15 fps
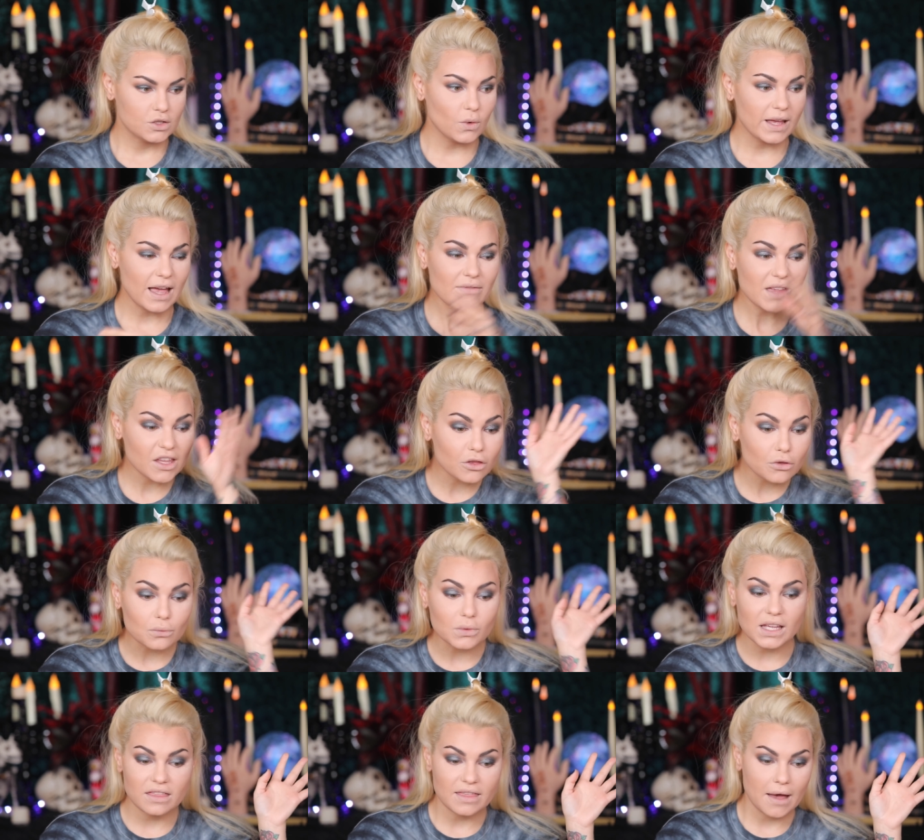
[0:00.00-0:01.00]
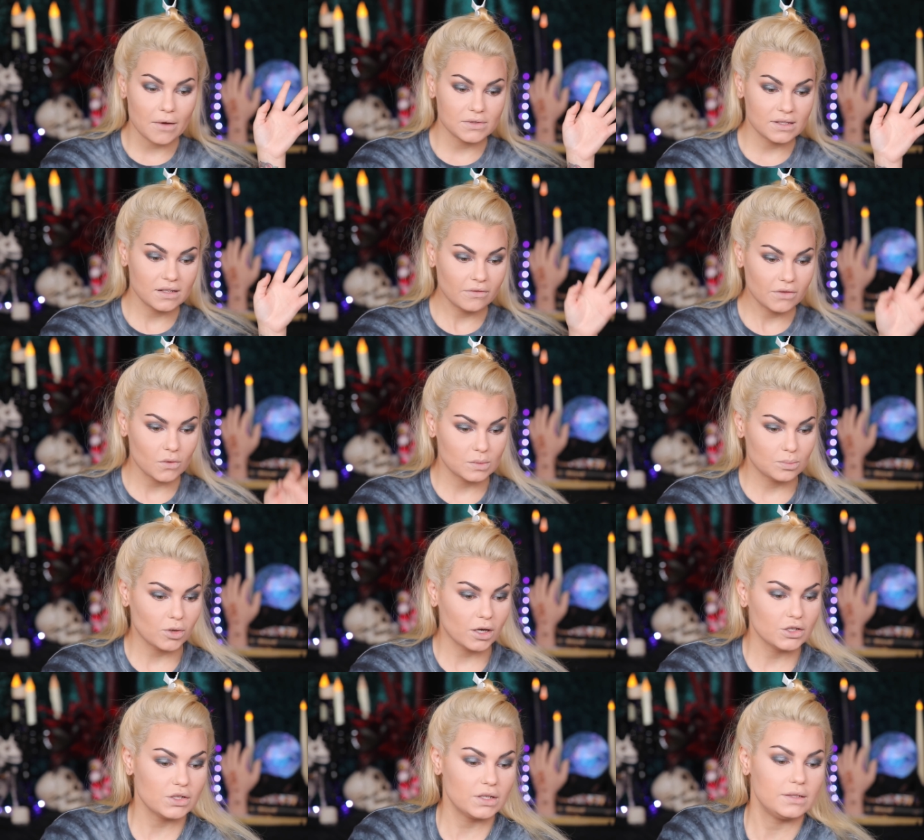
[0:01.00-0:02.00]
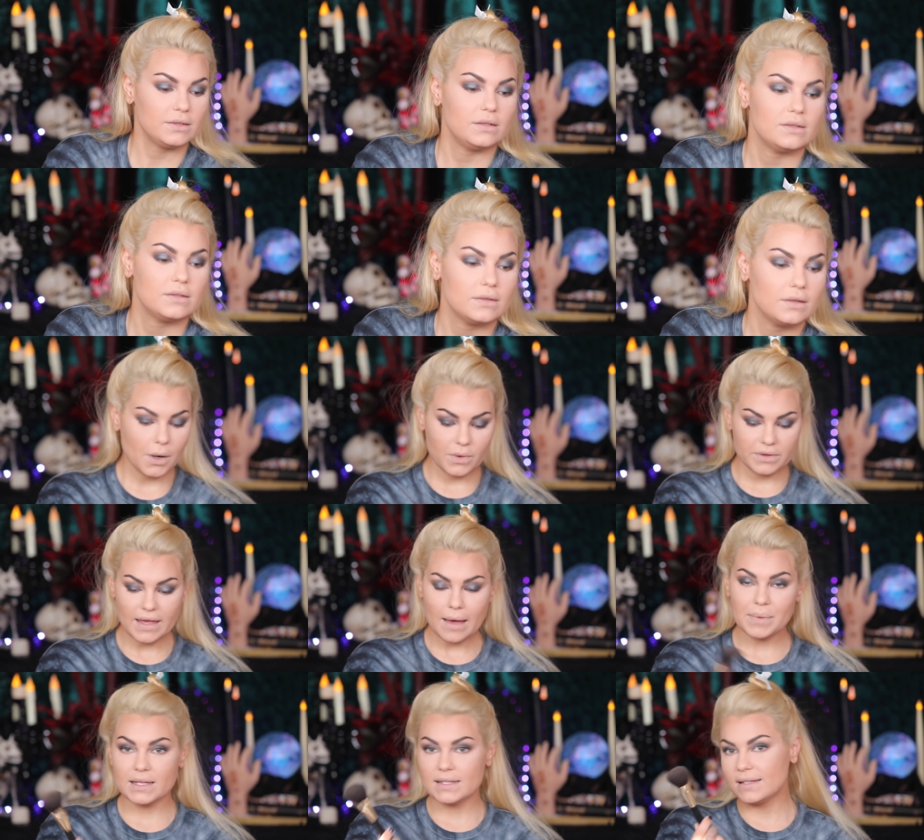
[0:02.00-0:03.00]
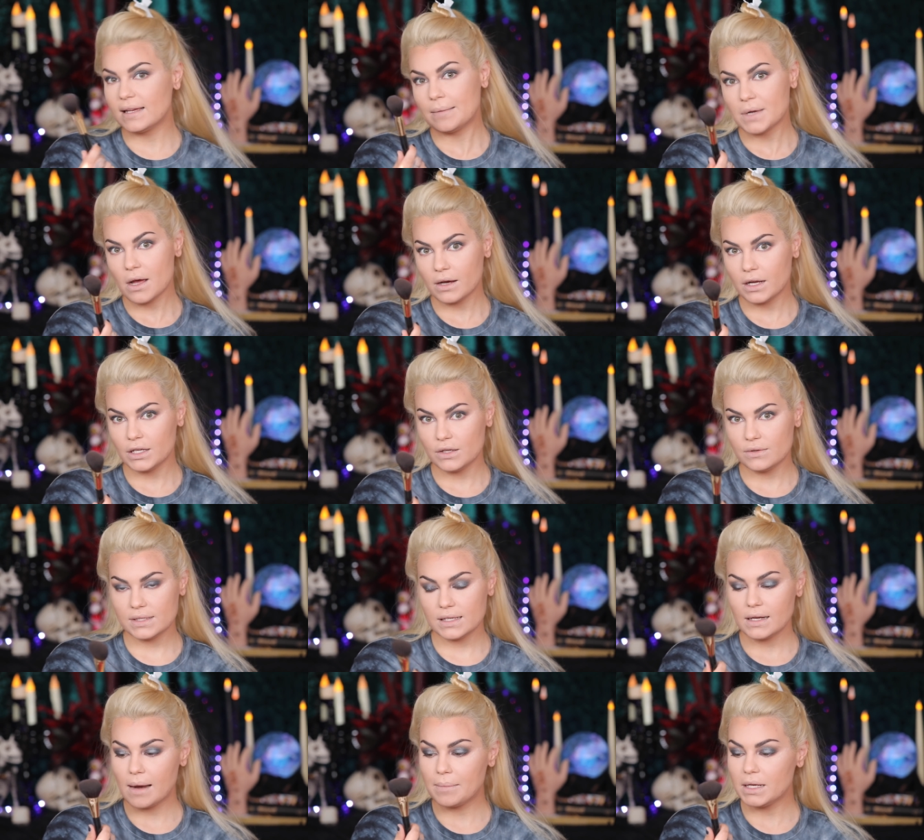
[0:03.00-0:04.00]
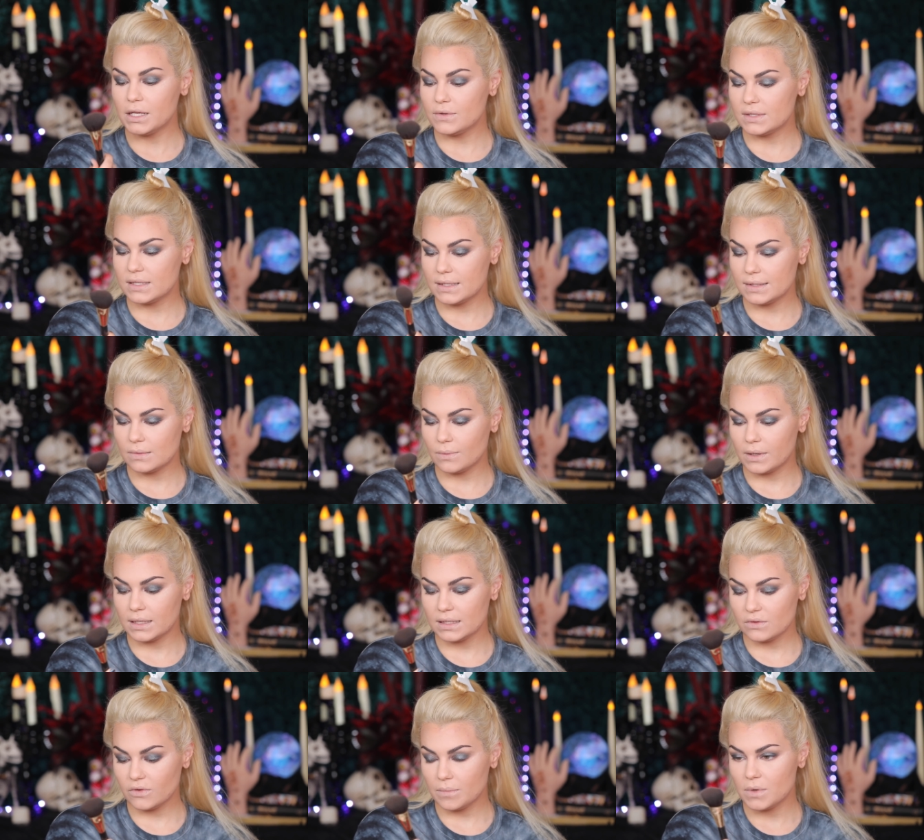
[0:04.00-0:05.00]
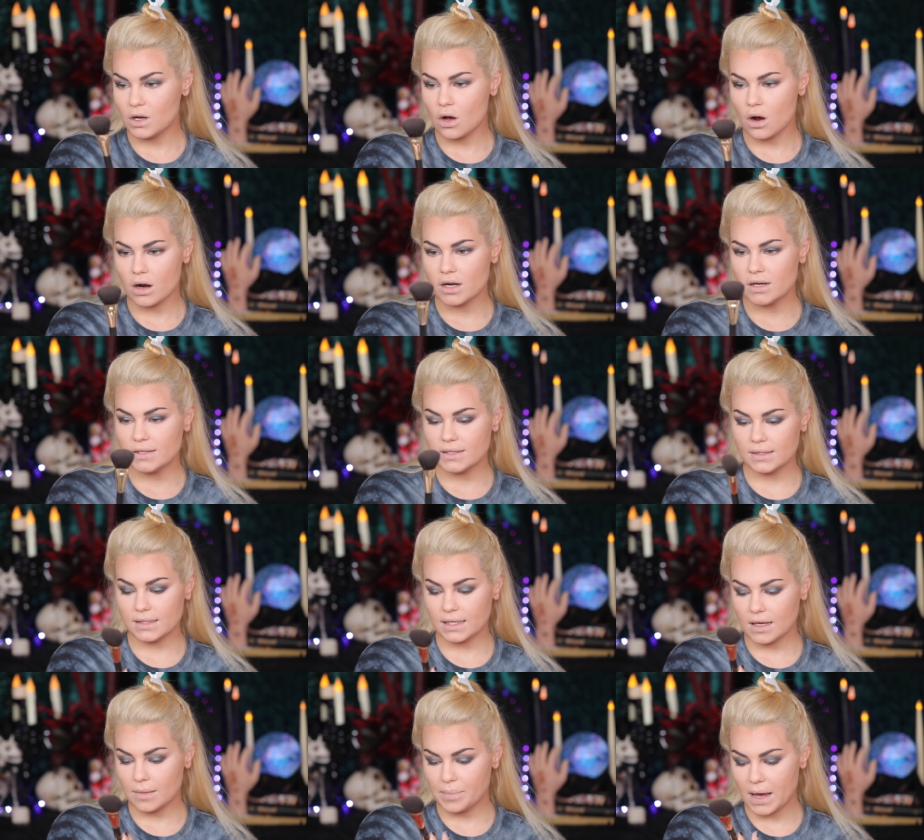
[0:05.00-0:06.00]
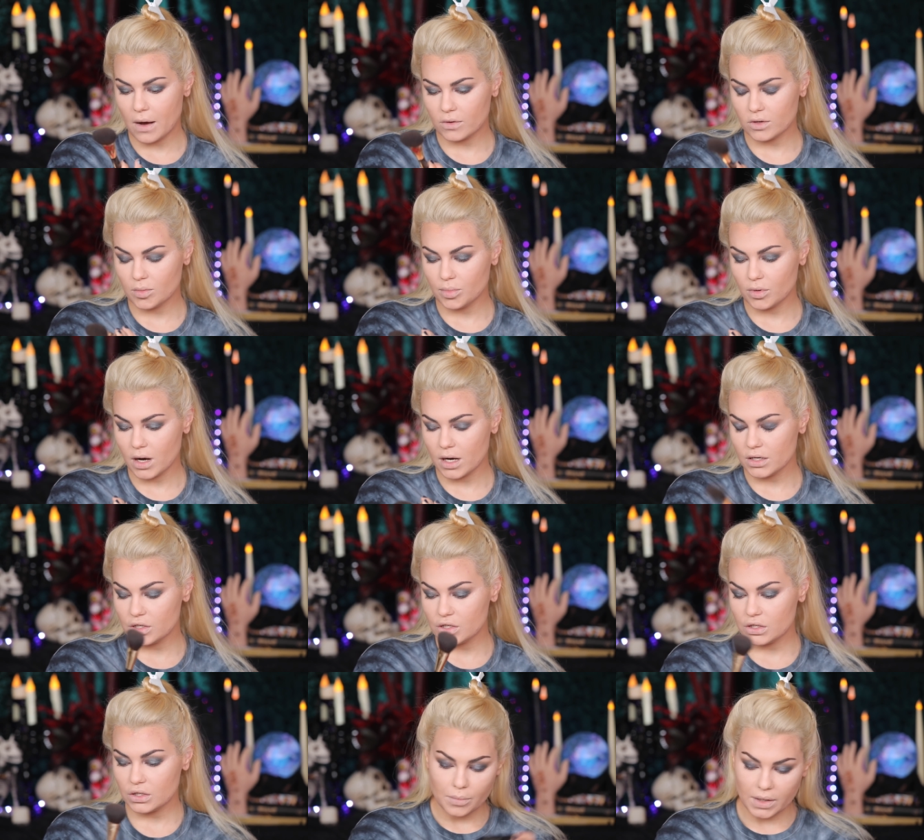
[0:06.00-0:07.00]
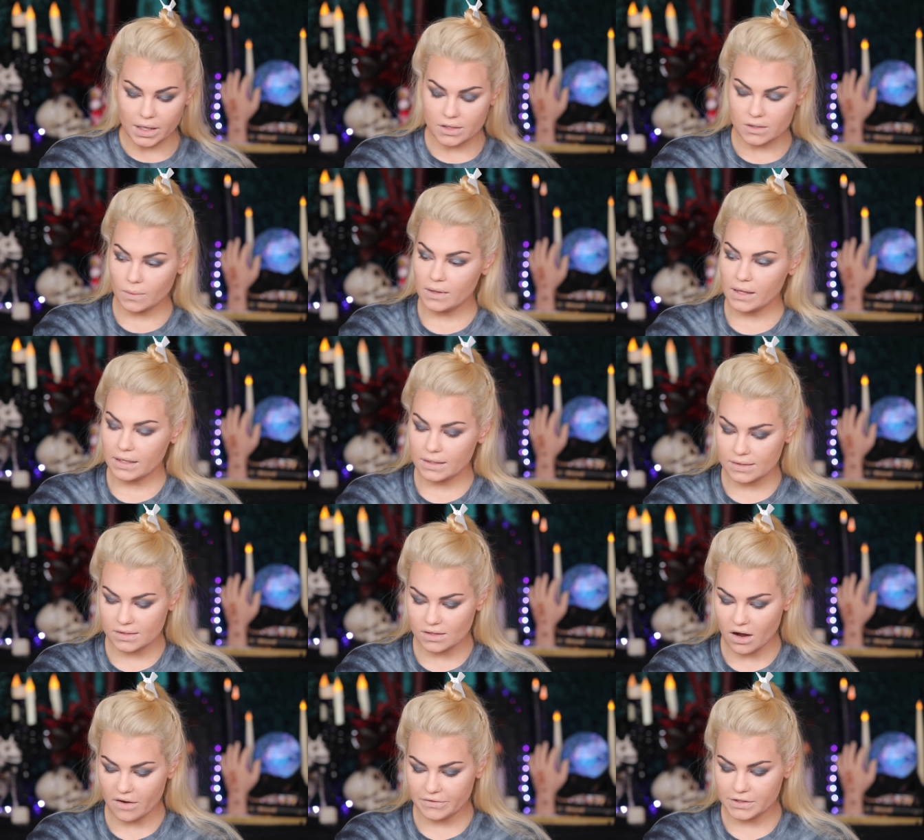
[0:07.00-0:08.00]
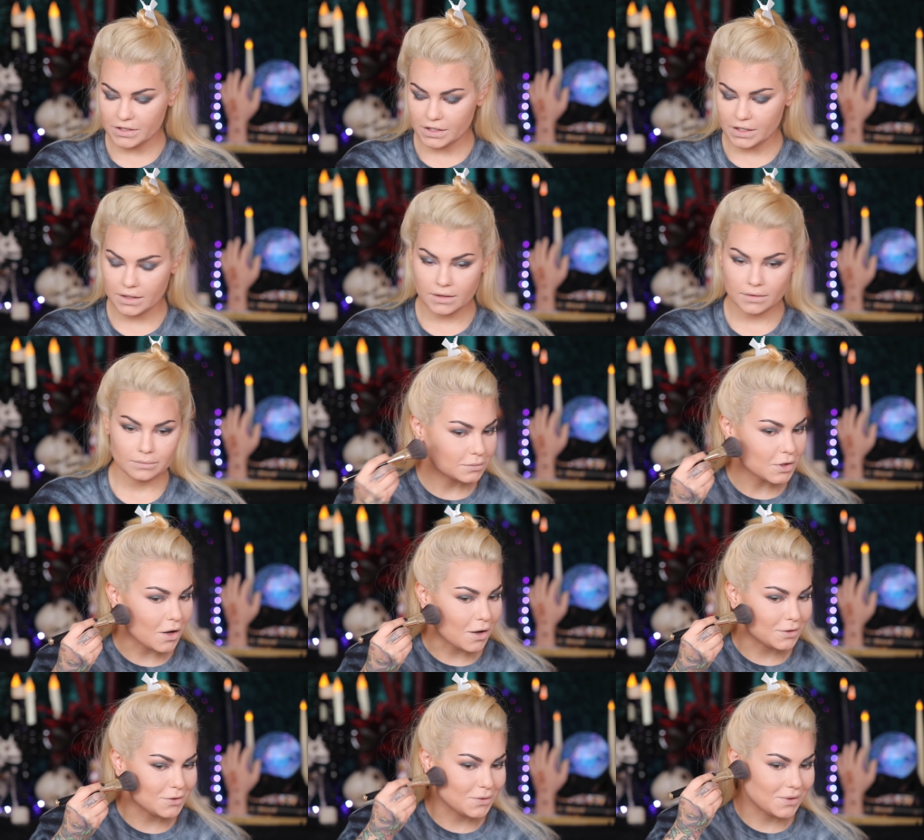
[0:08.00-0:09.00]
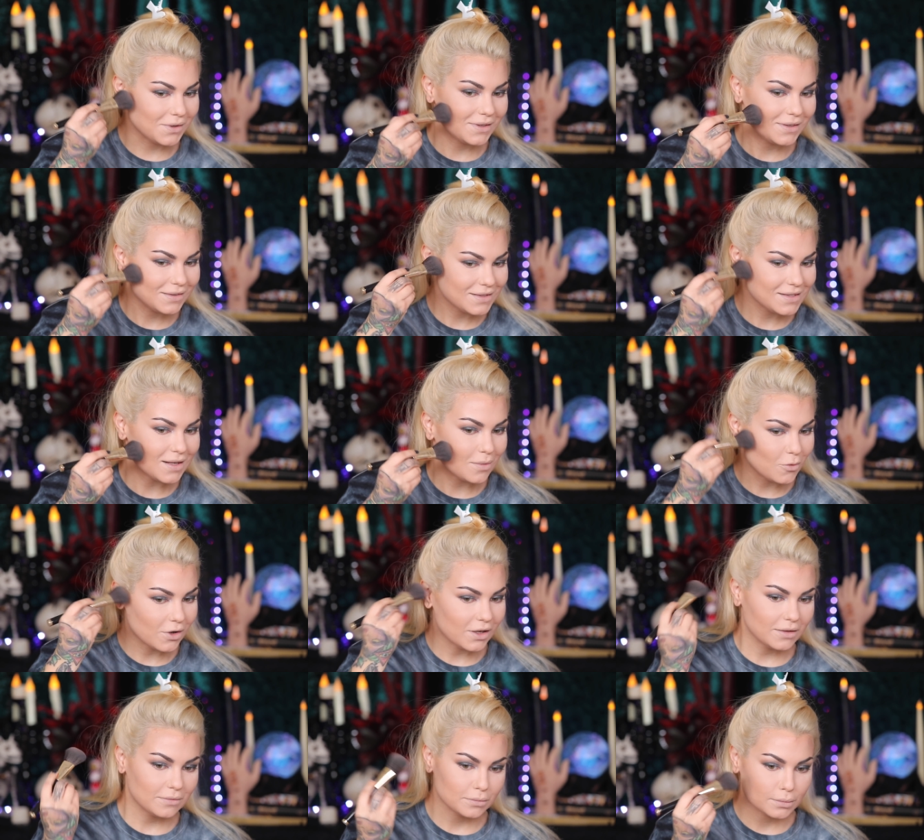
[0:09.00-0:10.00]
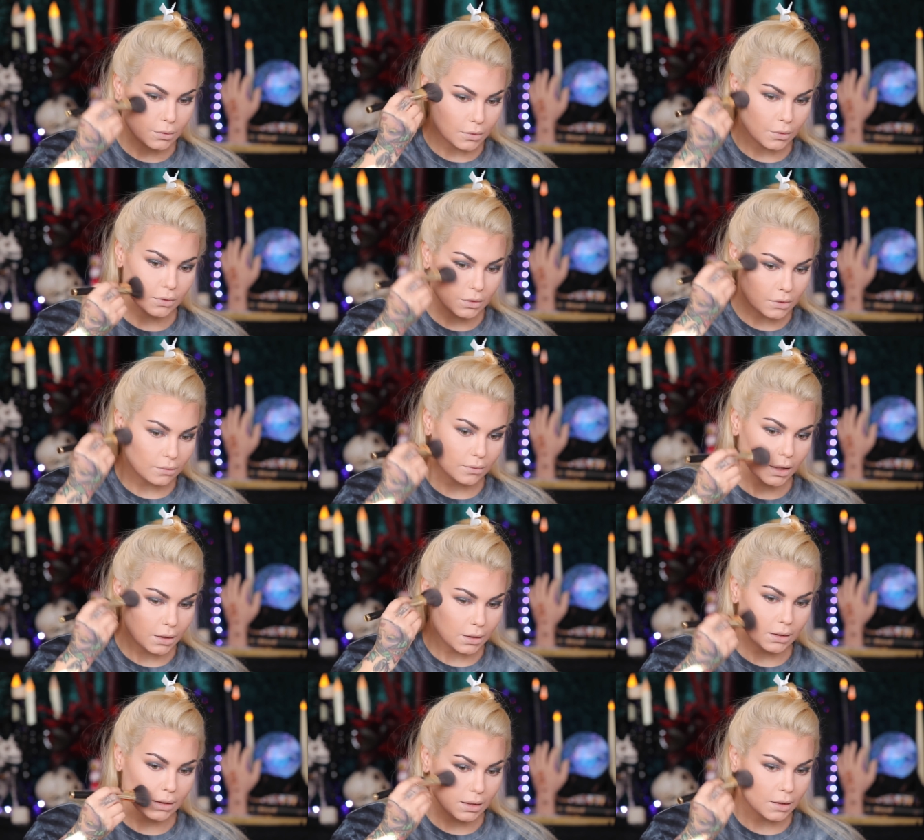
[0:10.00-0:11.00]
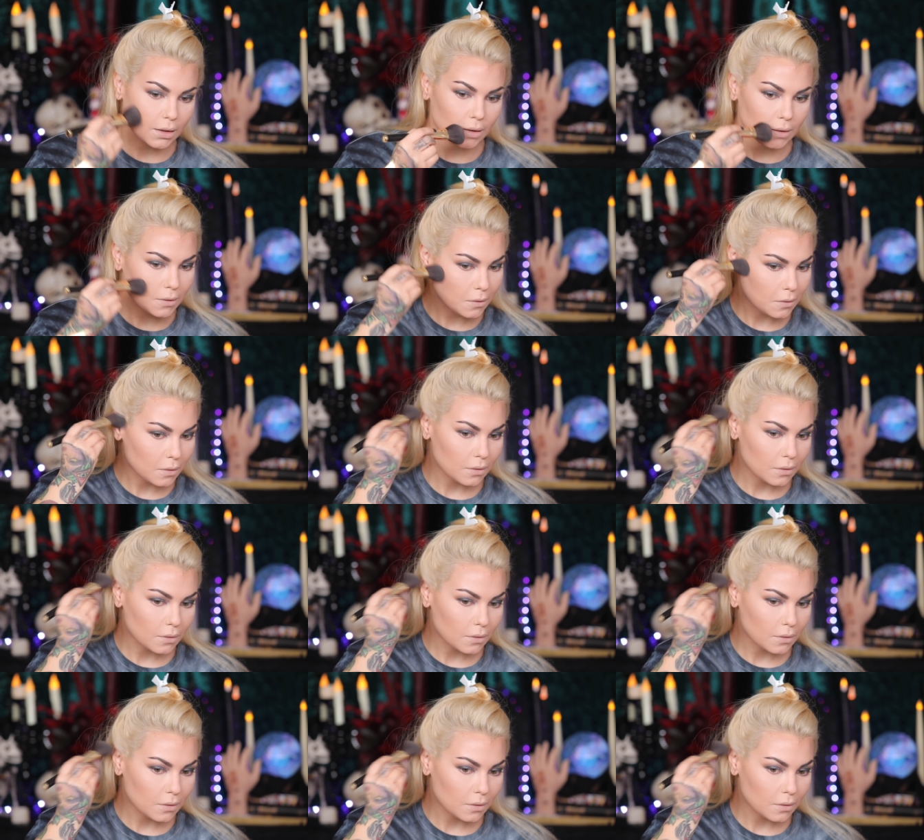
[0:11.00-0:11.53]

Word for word: So I have like 3,000 of those brushes. But with that being said, I'm not gonna use it. I'm gonna use this one. It's from NARS. It's like a powder brush, but I just want like a softer contour somewhat. So just right in here.